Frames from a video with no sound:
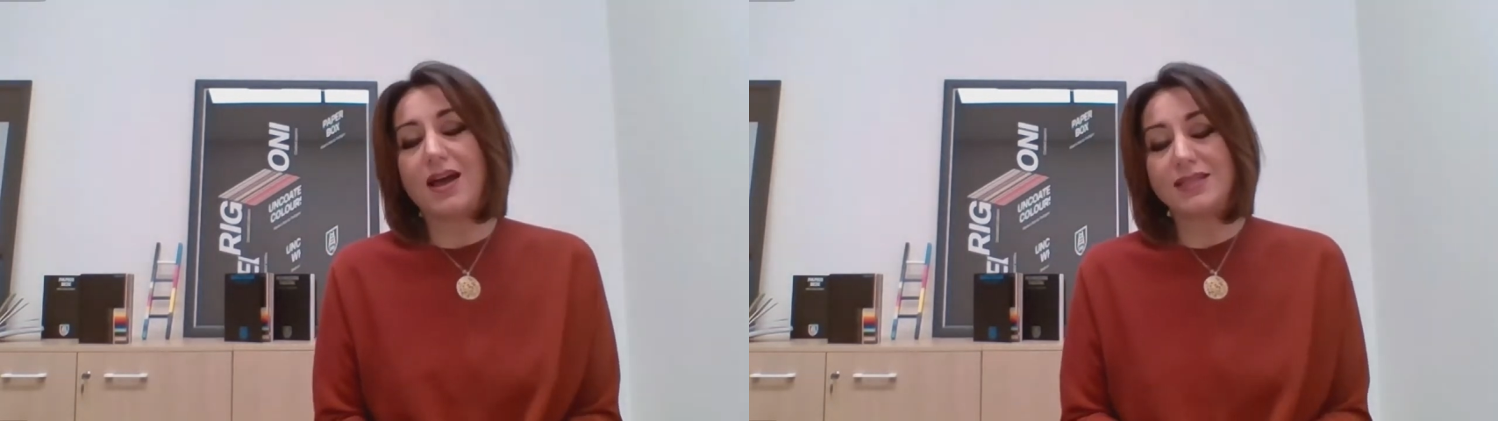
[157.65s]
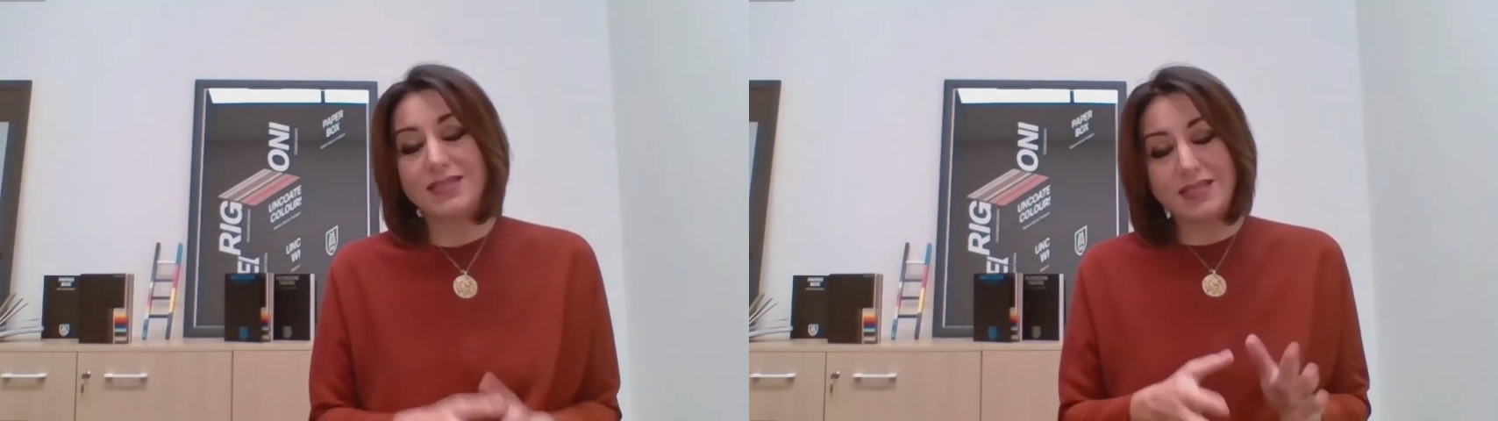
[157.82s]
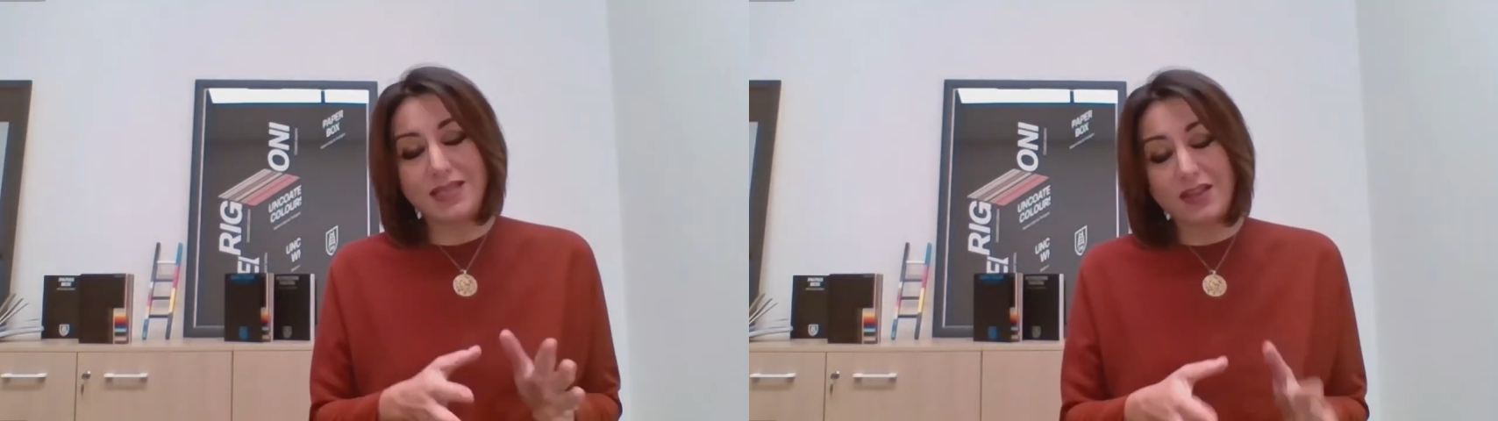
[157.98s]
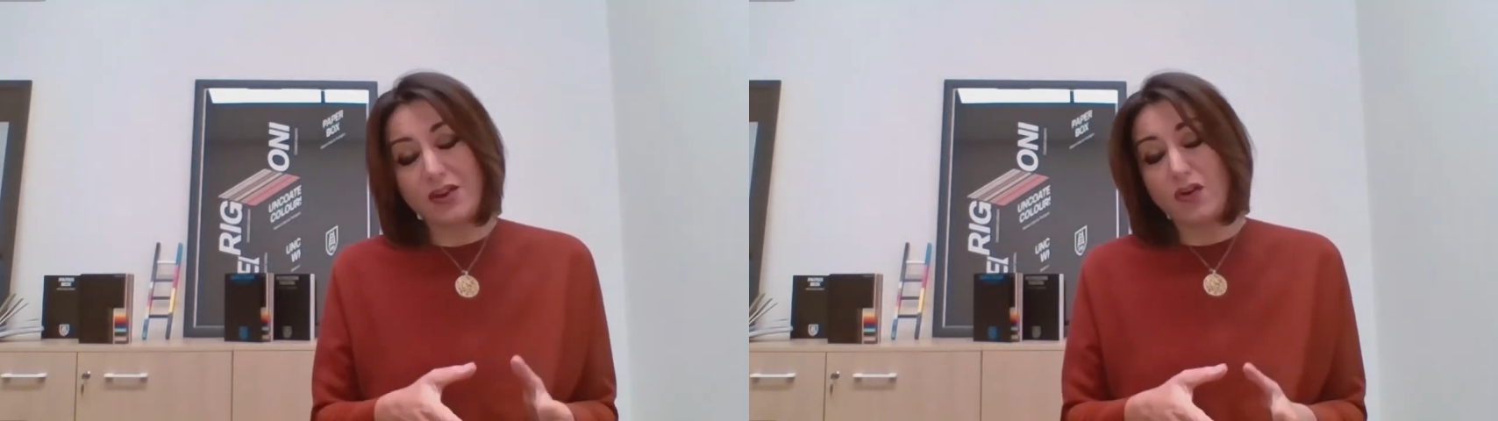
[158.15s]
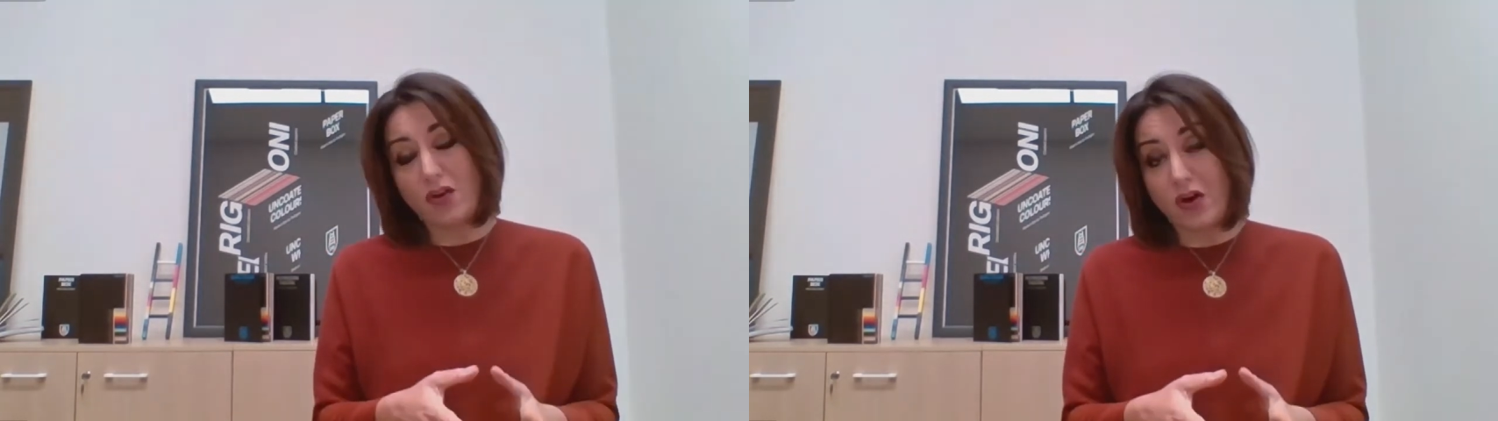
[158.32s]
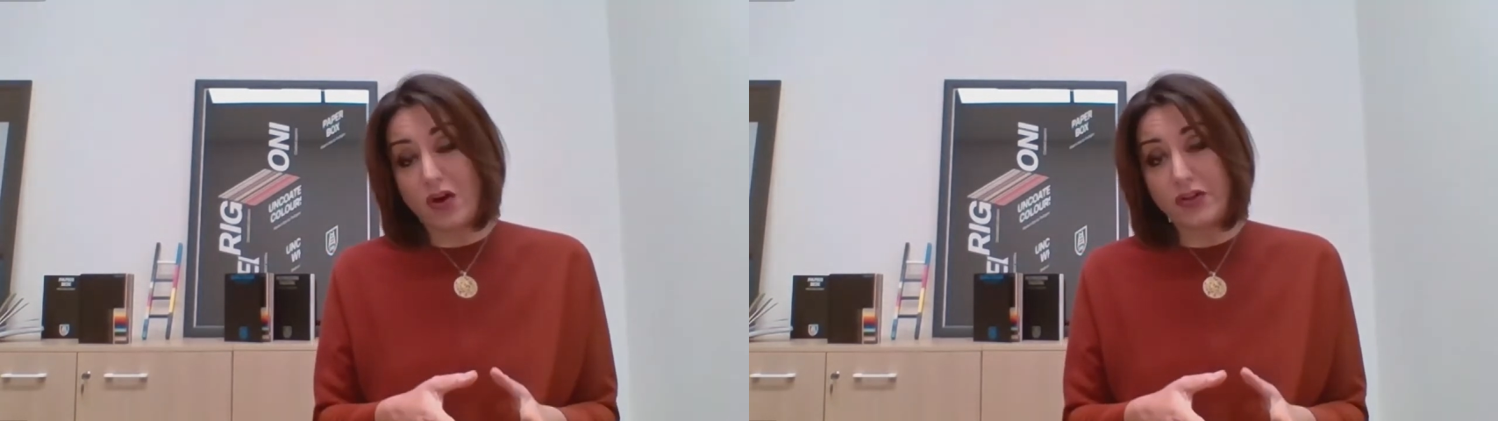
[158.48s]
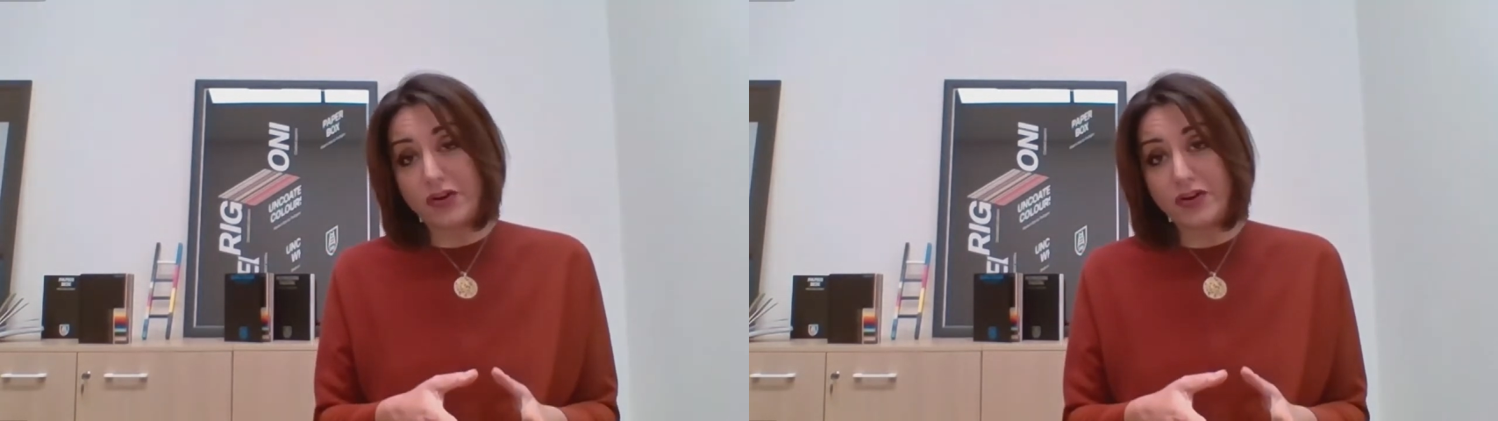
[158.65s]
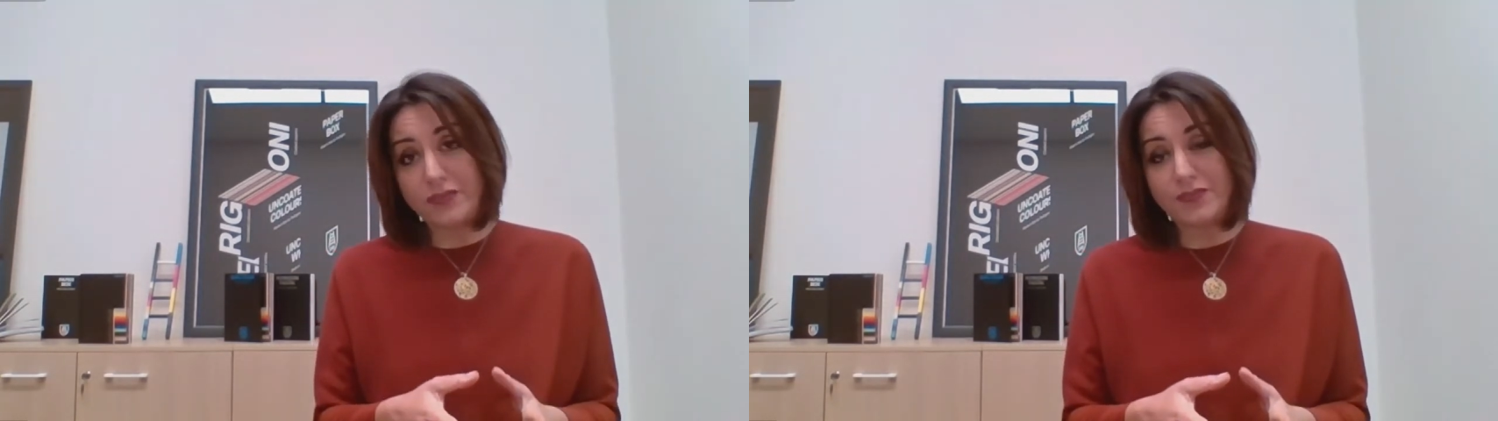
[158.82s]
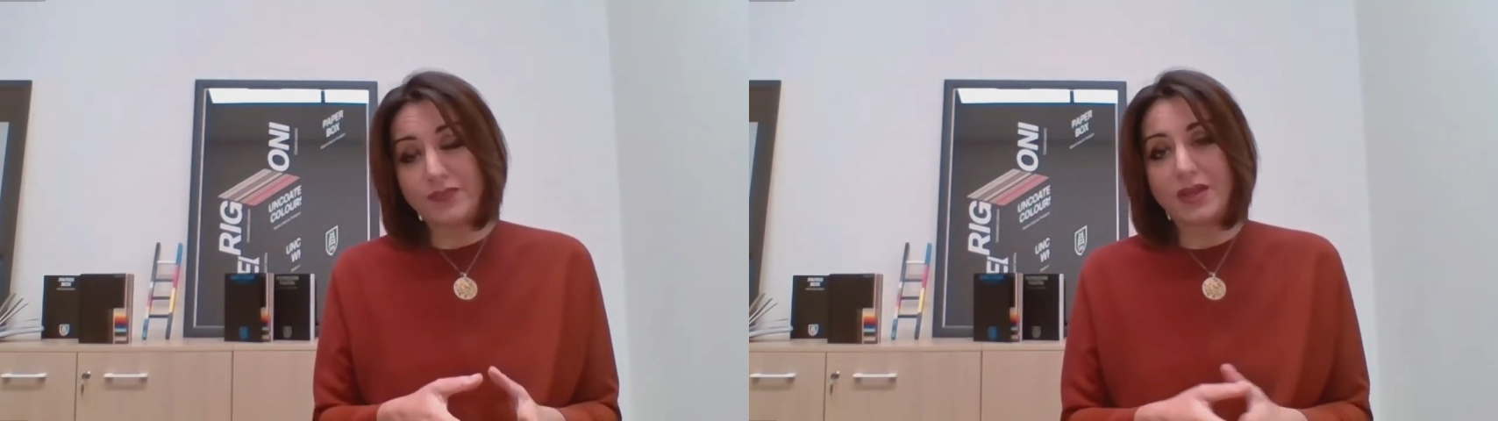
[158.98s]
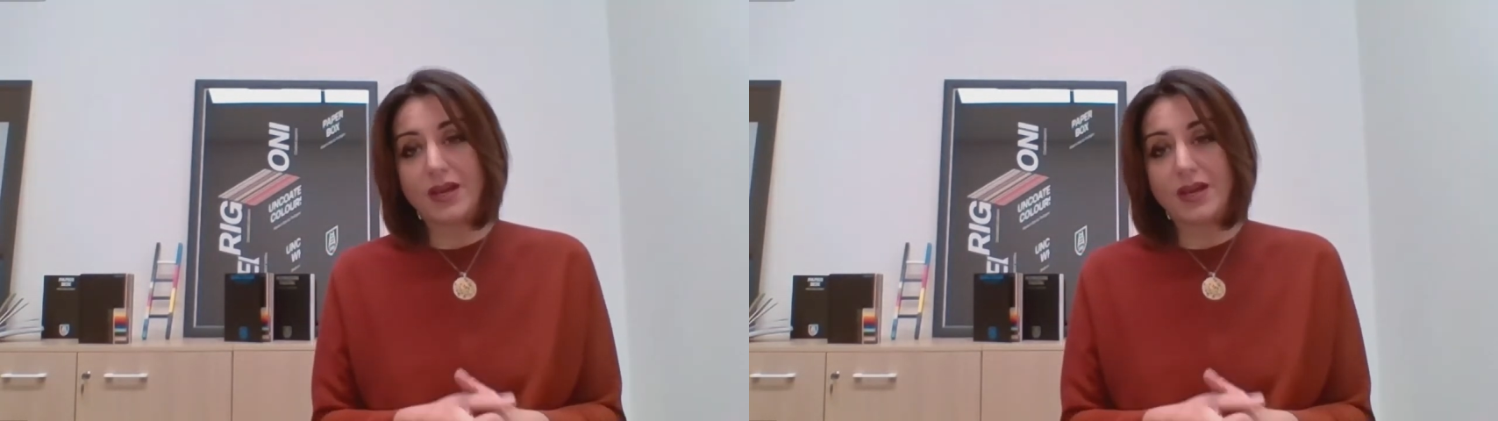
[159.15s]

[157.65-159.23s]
Sirio Color.